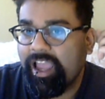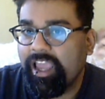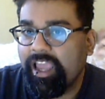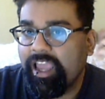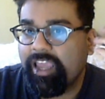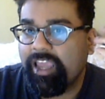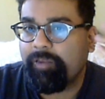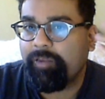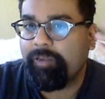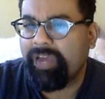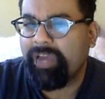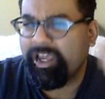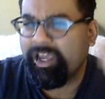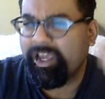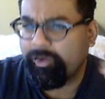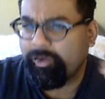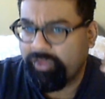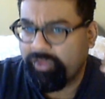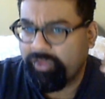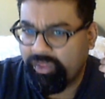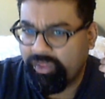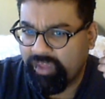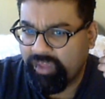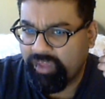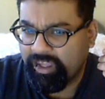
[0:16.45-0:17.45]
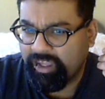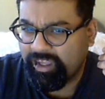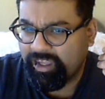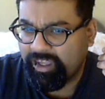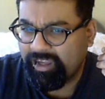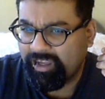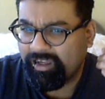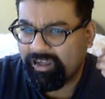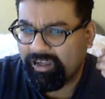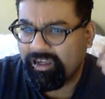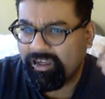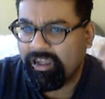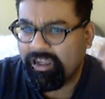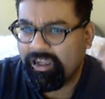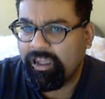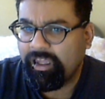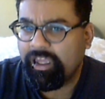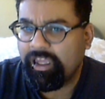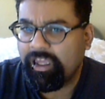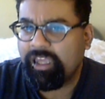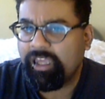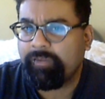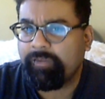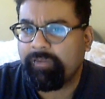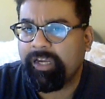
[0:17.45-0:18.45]
in my own thinking,
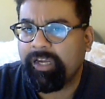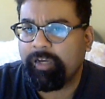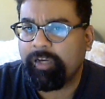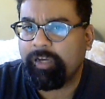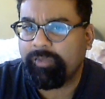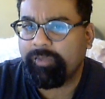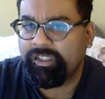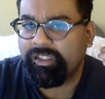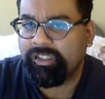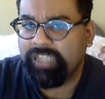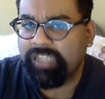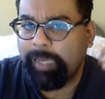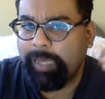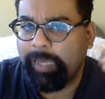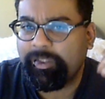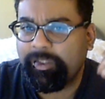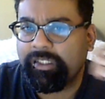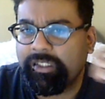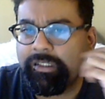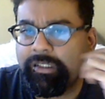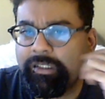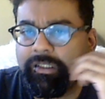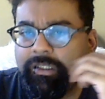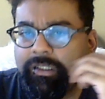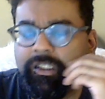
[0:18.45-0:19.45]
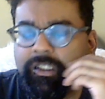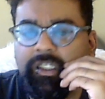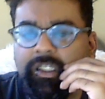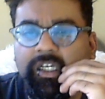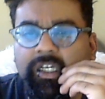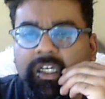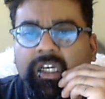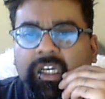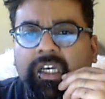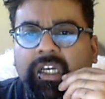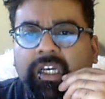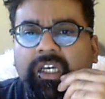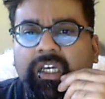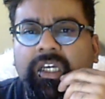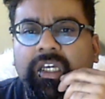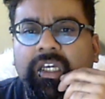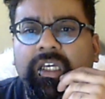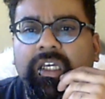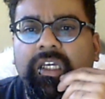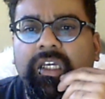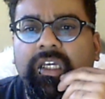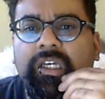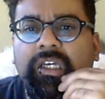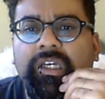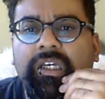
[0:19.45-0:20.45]
in my own perceptions,
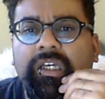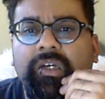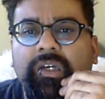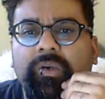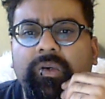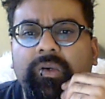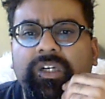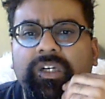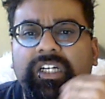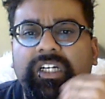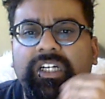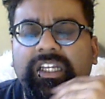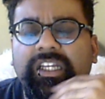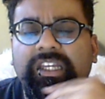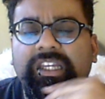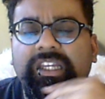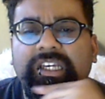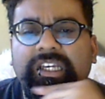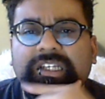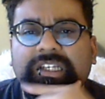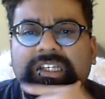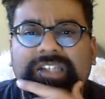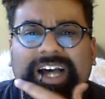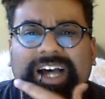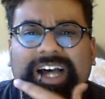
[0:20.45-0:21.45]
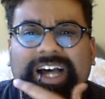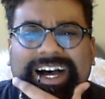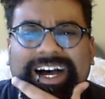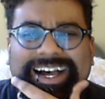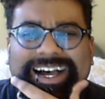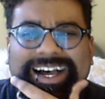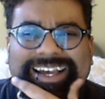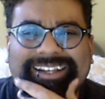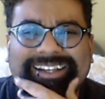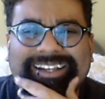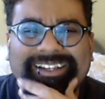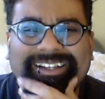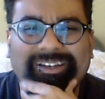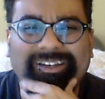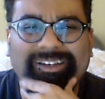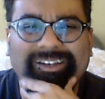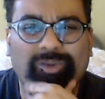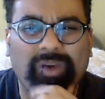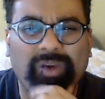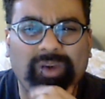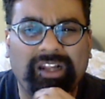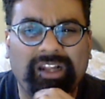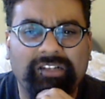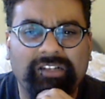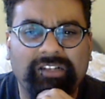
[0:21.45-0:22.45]
which I think is highly
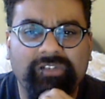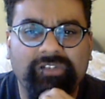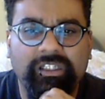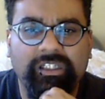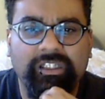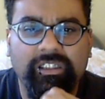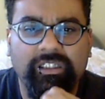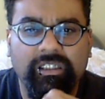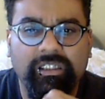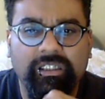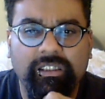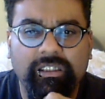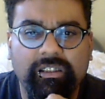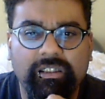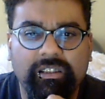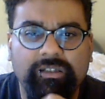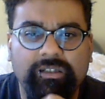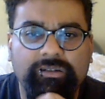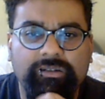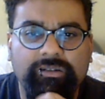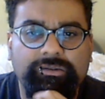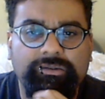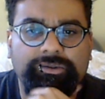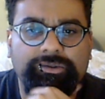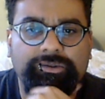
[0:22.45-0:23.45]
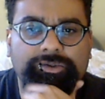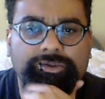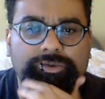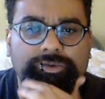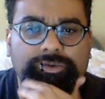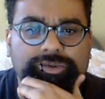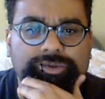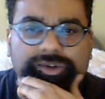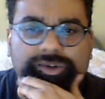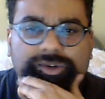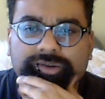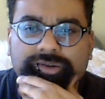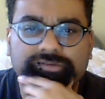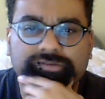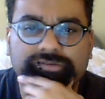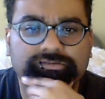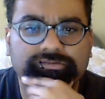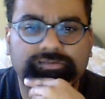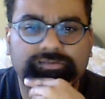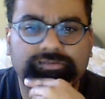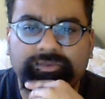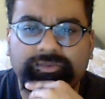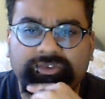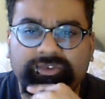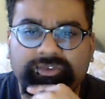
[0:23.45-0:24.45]
relevant to
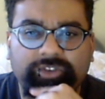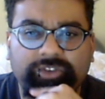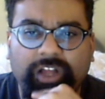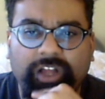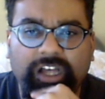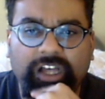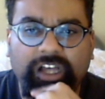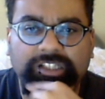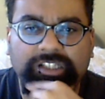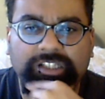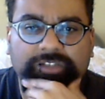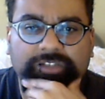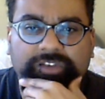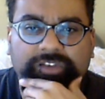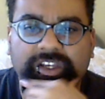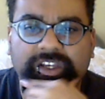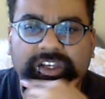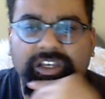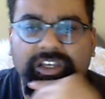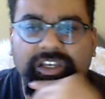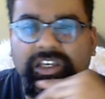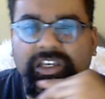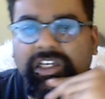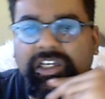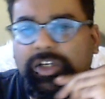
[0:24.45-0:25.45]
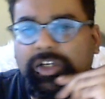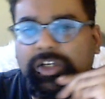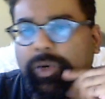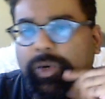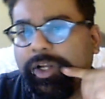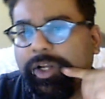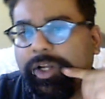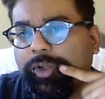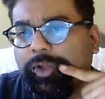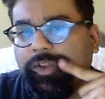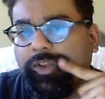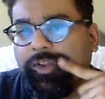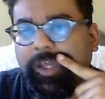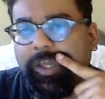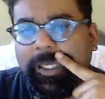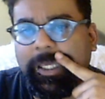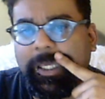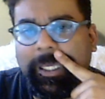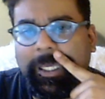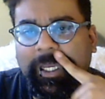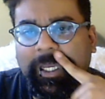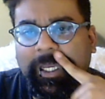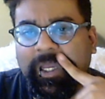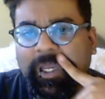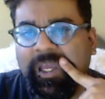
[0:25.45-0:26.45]
philosophy and critical
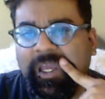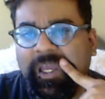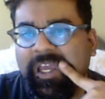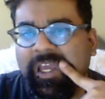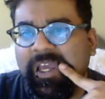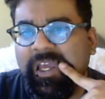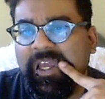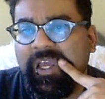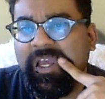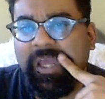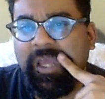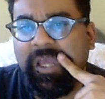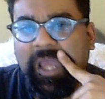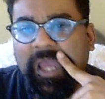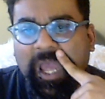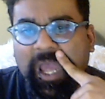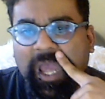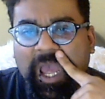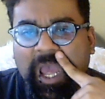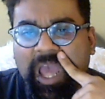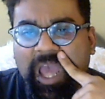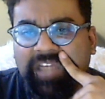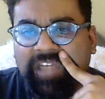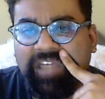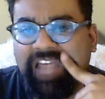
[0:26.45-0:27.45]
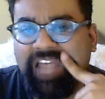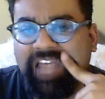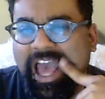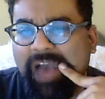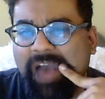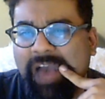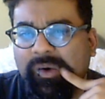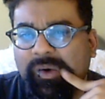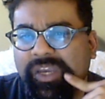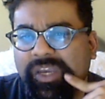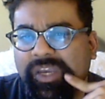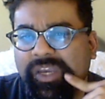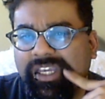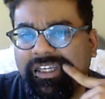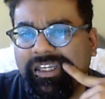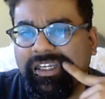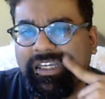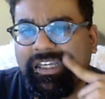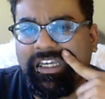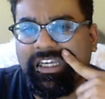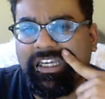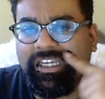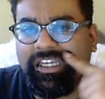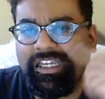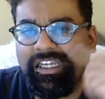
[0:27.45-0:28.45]
thinking and to how
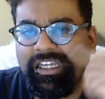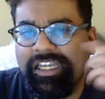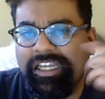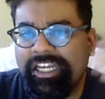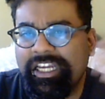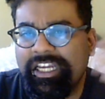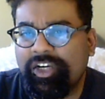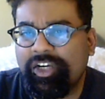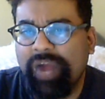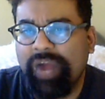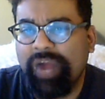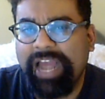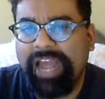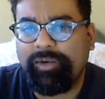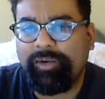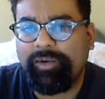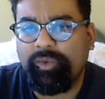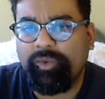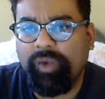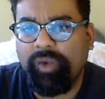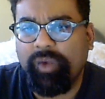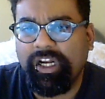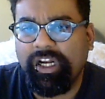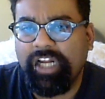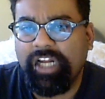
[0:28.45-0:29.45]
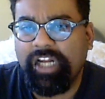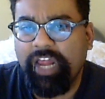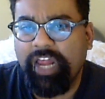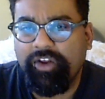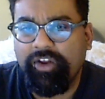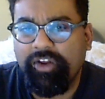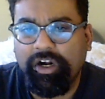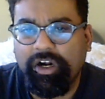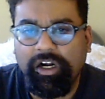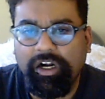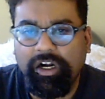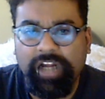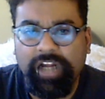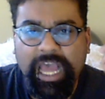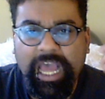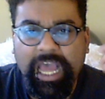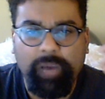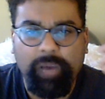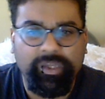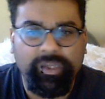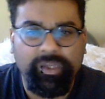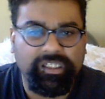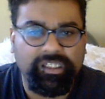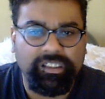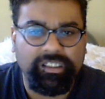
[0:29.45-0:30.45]
we interact with one another and how
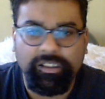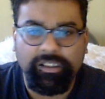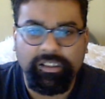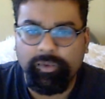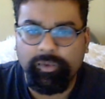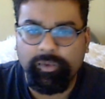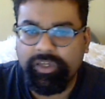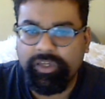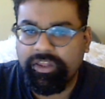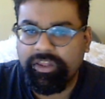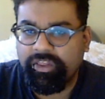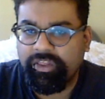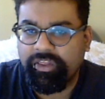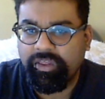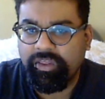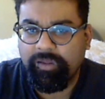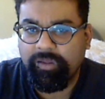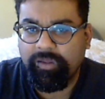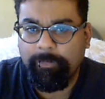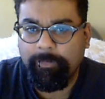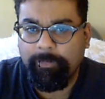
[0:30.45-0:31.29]
we deal with